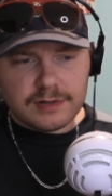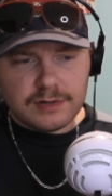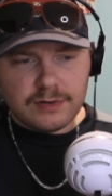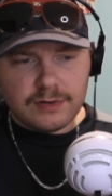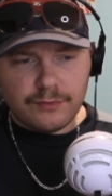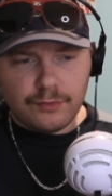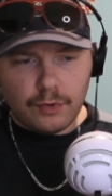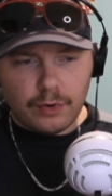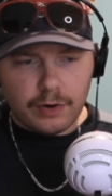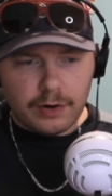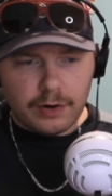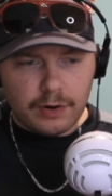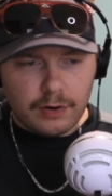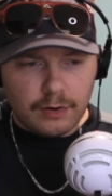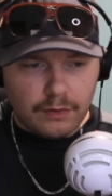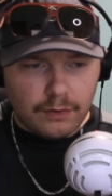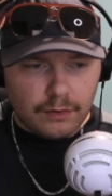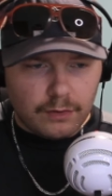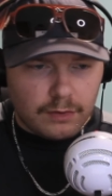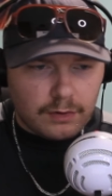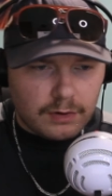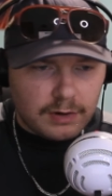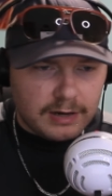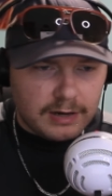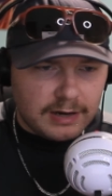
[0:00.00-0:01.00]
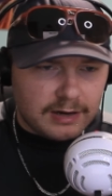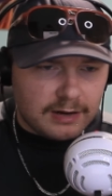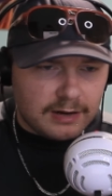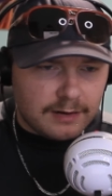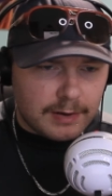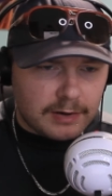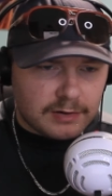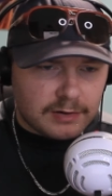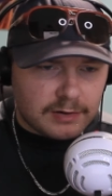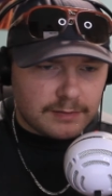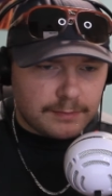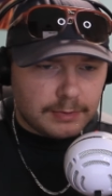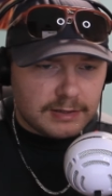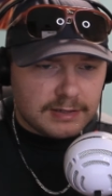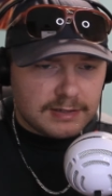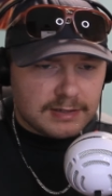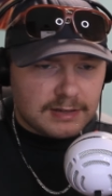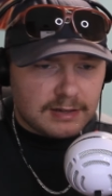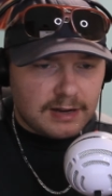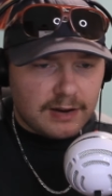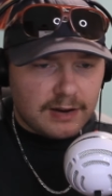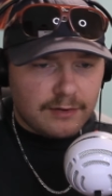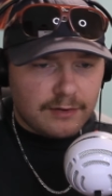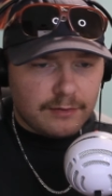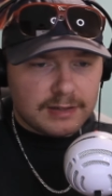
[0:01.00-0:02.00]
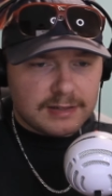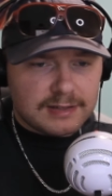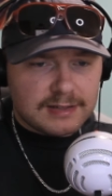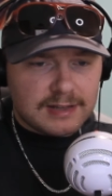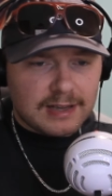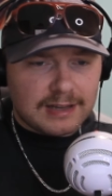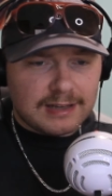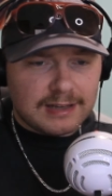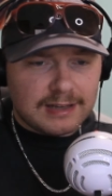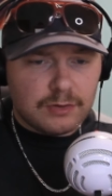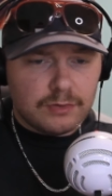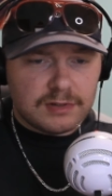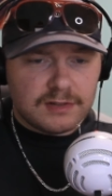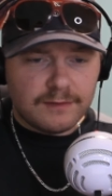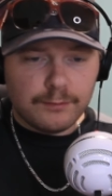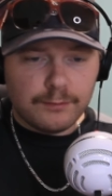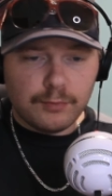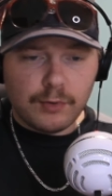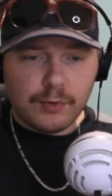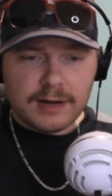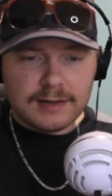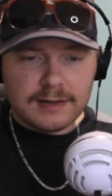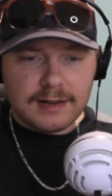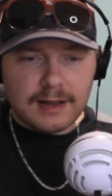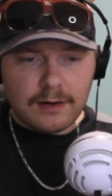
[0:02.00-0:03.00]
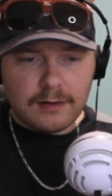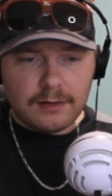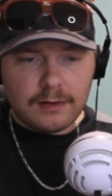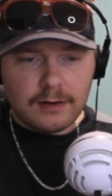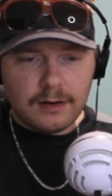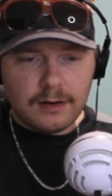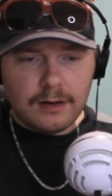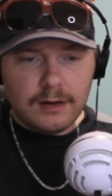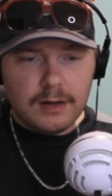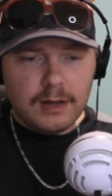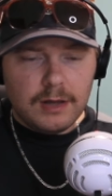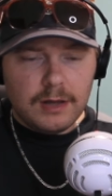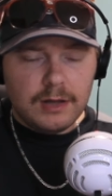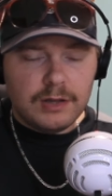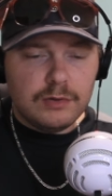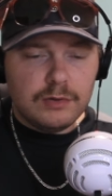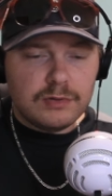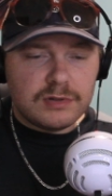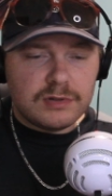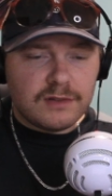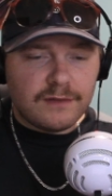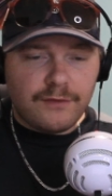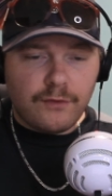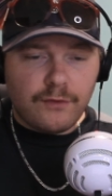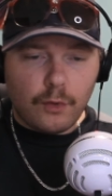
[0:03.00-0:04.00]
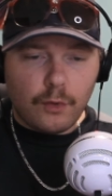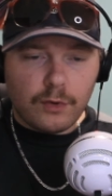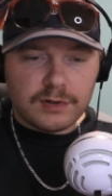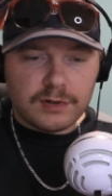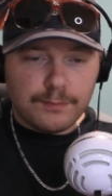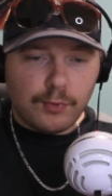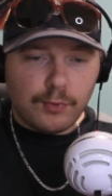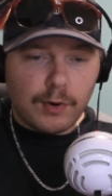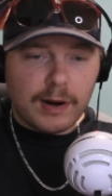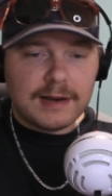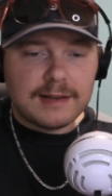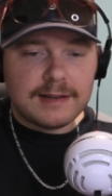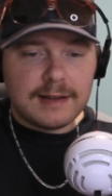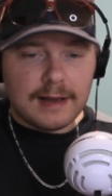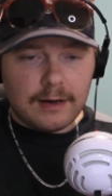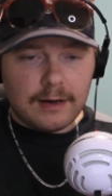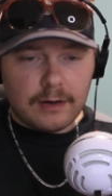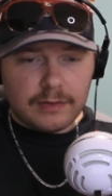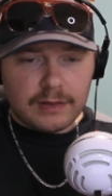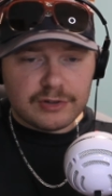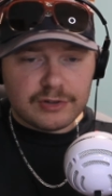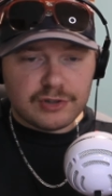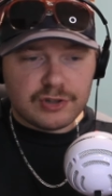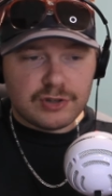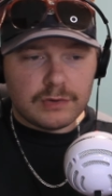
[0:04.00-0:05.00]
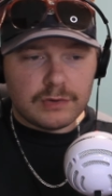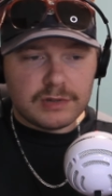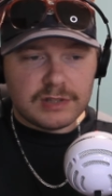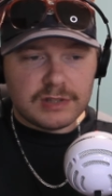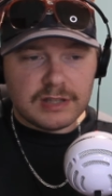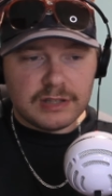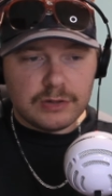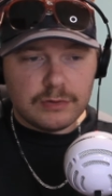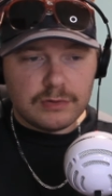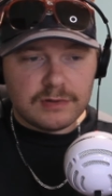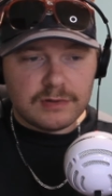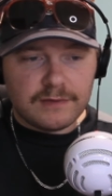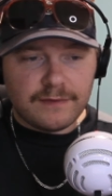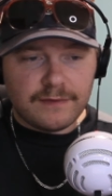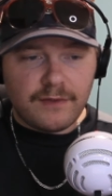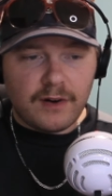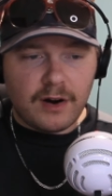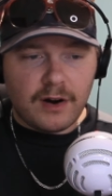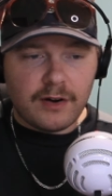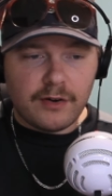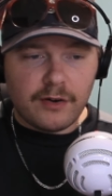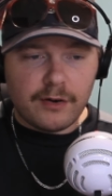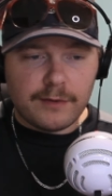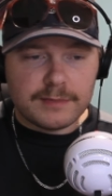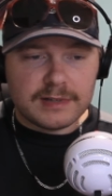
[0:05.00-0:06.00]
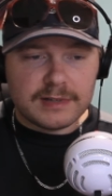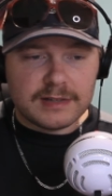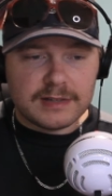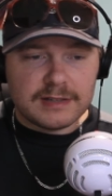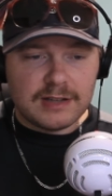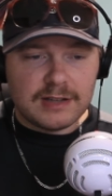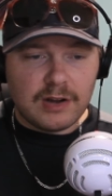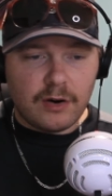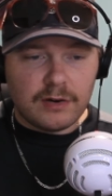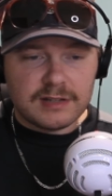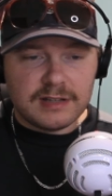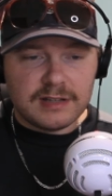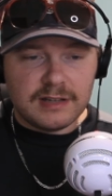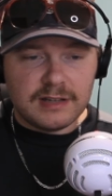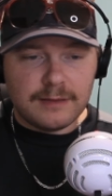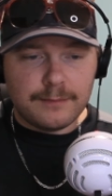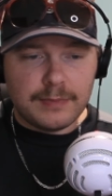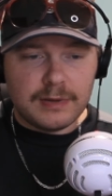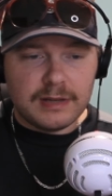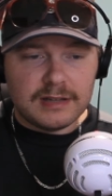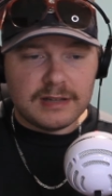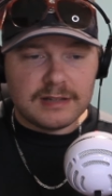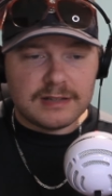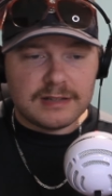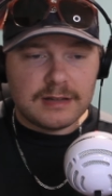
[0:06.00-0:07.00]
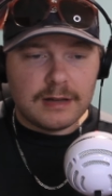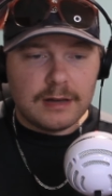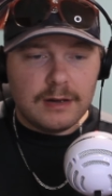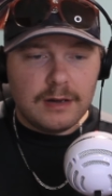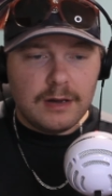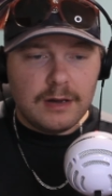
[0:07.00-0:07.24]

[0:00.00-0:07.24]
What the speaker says: The Royal Canadian Mounted Police today released a use of force breakdown that shows the use of firearms is the RCMP's